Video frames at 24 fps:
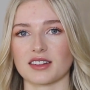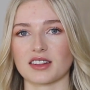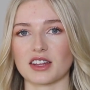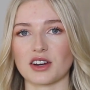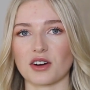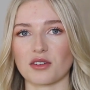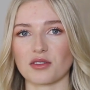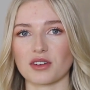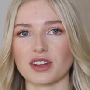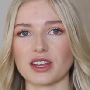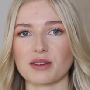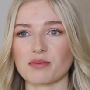they
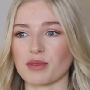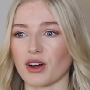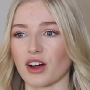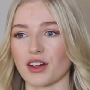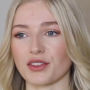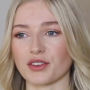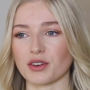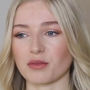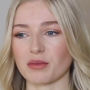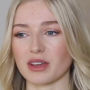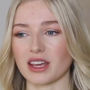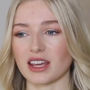don't really
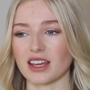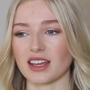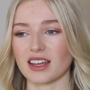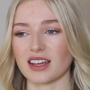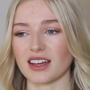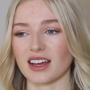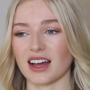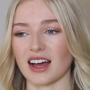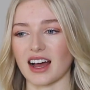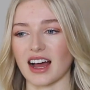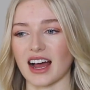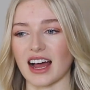bother
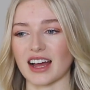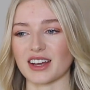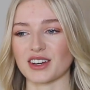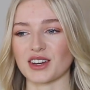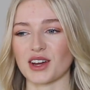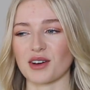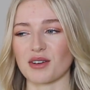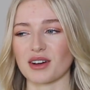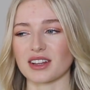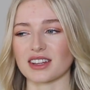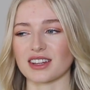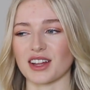me. I
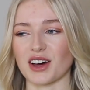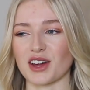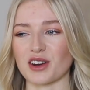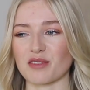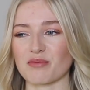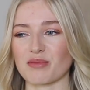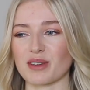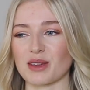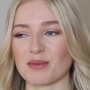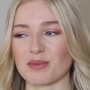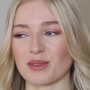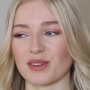know a lot
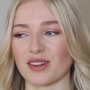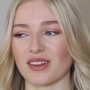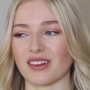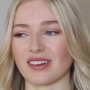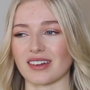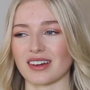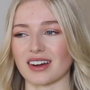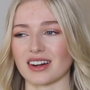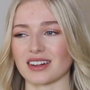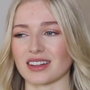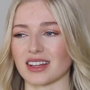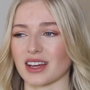of
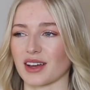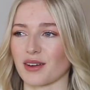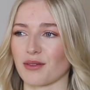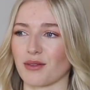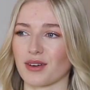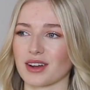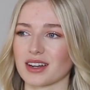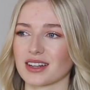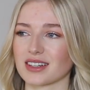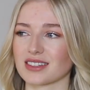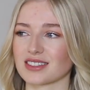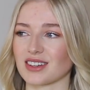people are like,
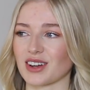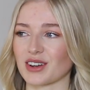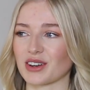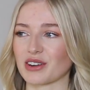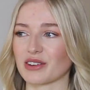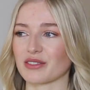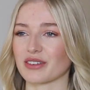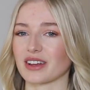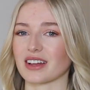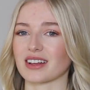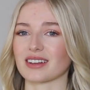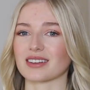"What is on
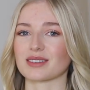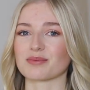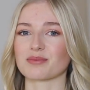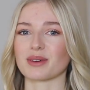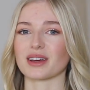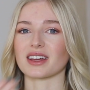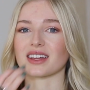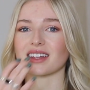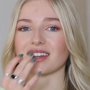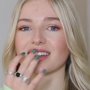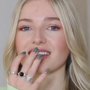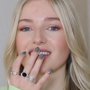your face?"
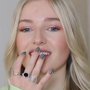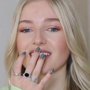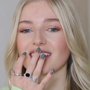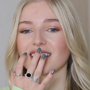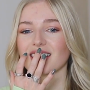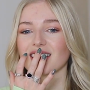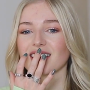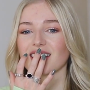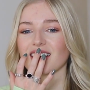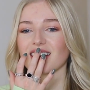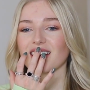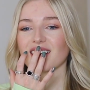But
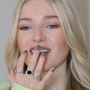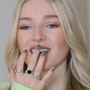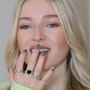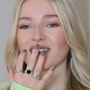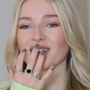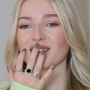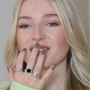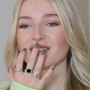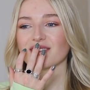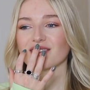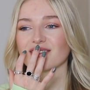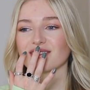
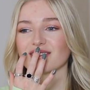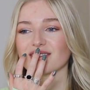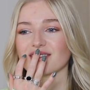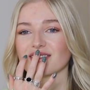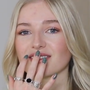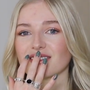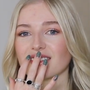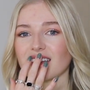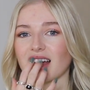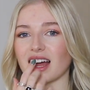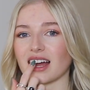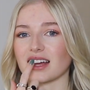um,
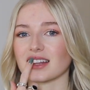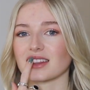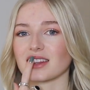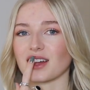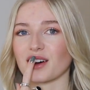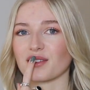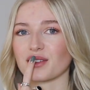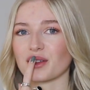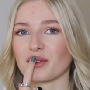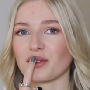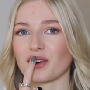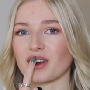I
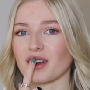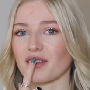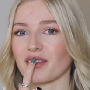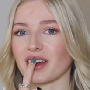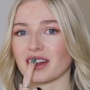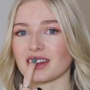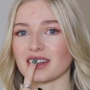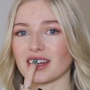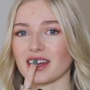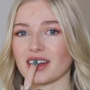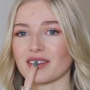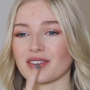love the one on
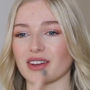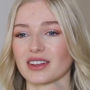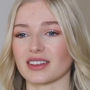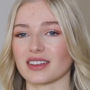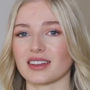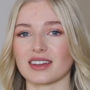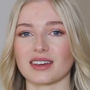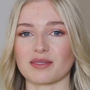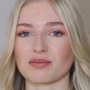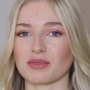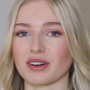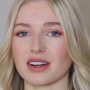my lip. I
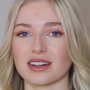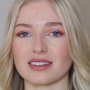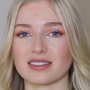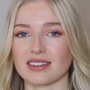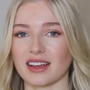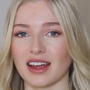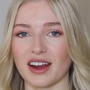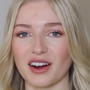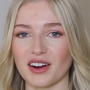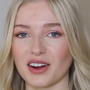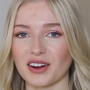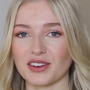think it brings
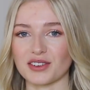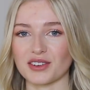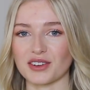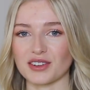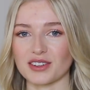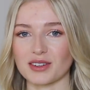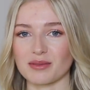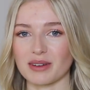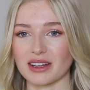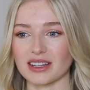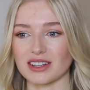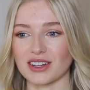character
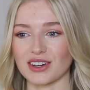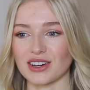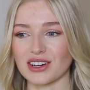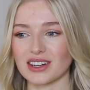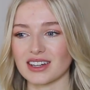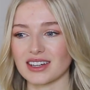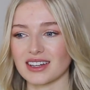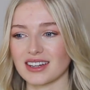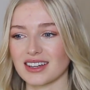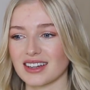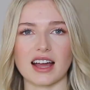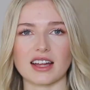to my
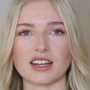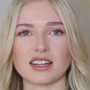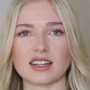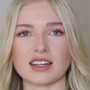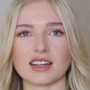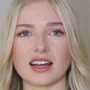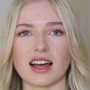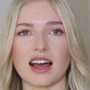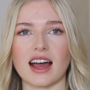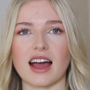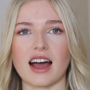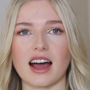look.
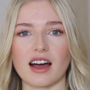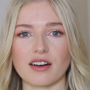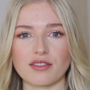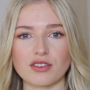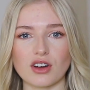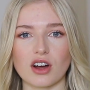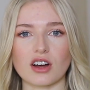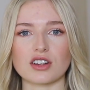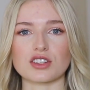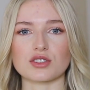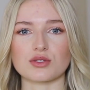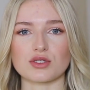I
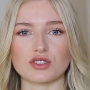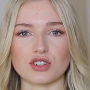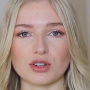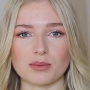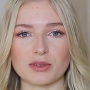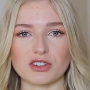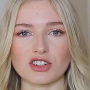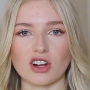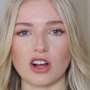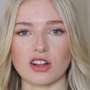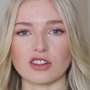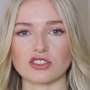have gone to a
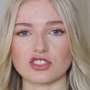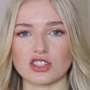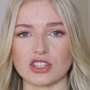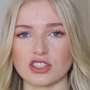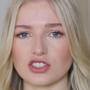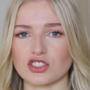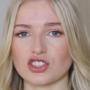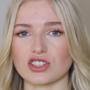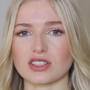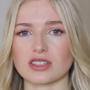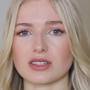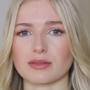
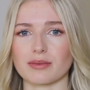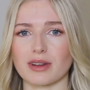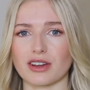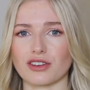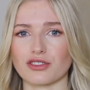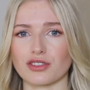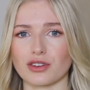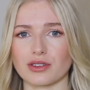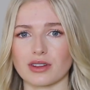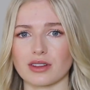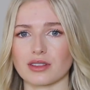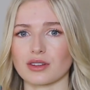dermatologist just to make
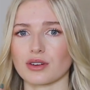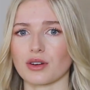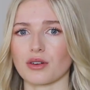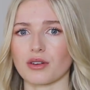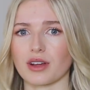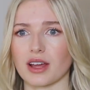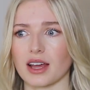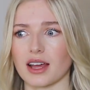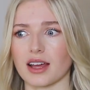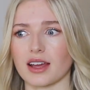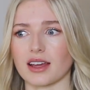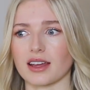sure that they're
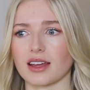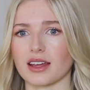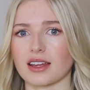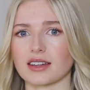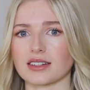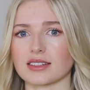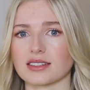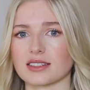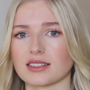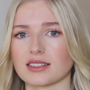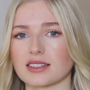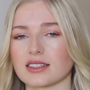okay
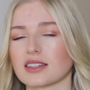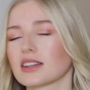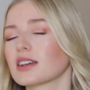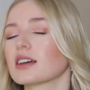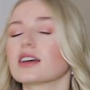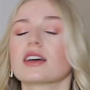and